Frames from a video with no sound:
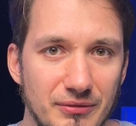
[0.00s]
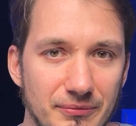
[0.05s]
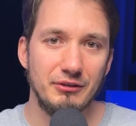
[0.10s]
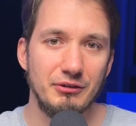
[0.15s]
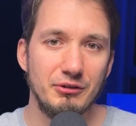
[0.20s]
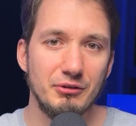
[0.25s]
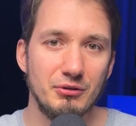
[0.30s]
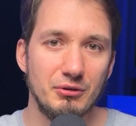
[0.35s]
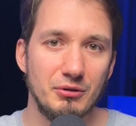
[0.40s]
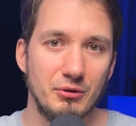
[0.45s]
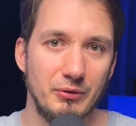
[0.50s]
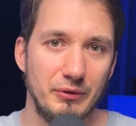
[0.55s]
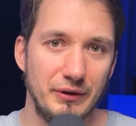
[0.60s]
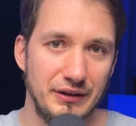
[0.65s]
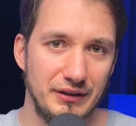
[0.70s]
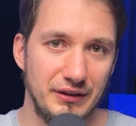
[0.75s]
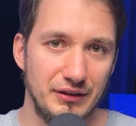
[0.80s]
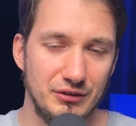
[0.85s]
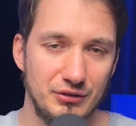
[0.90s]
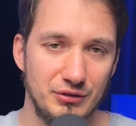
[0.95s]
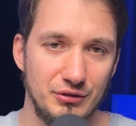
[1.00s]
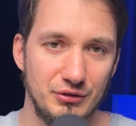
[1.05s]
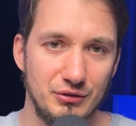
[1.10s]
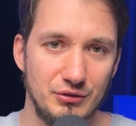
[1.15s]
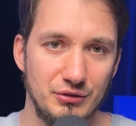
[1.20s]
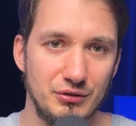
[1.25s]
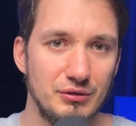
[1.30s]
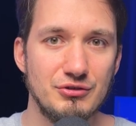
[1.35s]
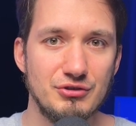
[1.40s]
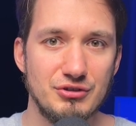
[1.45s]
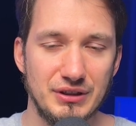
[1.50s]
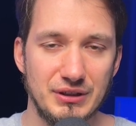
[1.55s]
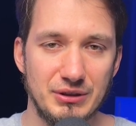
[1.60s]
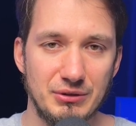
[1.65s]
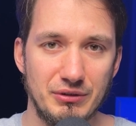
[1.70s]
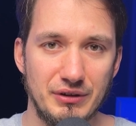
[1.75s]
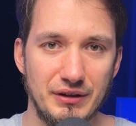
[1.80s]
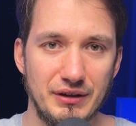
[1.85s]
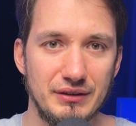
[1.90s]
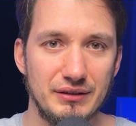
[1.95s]
you're ready to
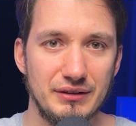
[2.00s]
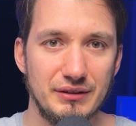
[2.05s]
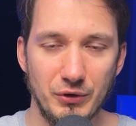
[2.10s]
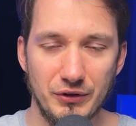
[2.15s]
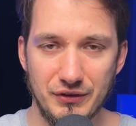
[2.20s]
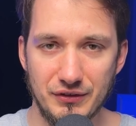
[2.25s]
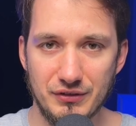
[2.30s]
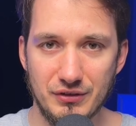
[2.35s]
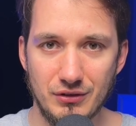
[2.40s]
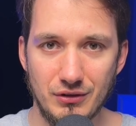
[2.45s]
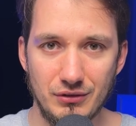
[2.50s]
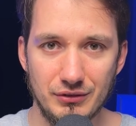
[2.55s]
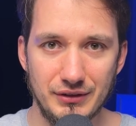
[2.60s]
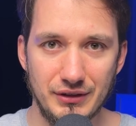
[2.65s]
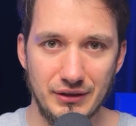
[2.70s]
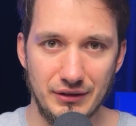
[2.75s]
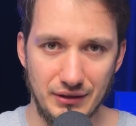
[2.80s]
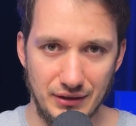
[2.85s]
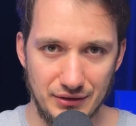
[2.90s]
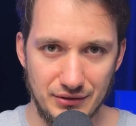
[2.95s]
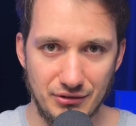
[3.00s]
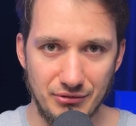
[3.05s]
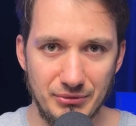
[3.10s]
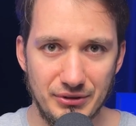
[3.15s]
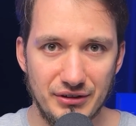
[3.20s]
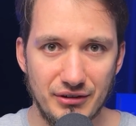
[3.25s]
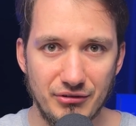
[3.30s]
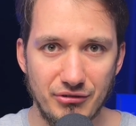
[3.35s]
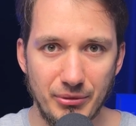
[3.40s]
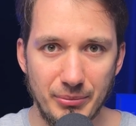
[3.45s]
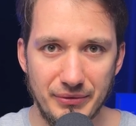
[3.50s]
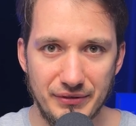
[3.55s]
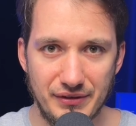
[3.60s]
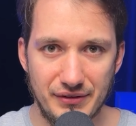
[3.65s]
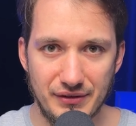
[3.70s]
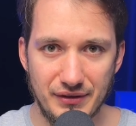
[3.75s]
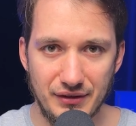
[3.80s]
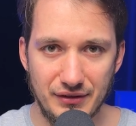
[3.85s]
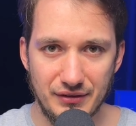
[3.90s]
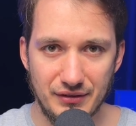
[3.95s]
generate what is called an intermediate
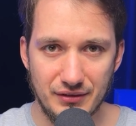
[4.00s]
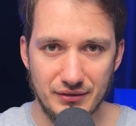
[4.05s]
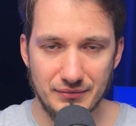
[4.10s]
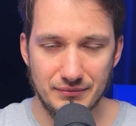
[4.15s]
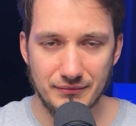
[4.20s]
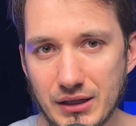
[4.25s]
representation.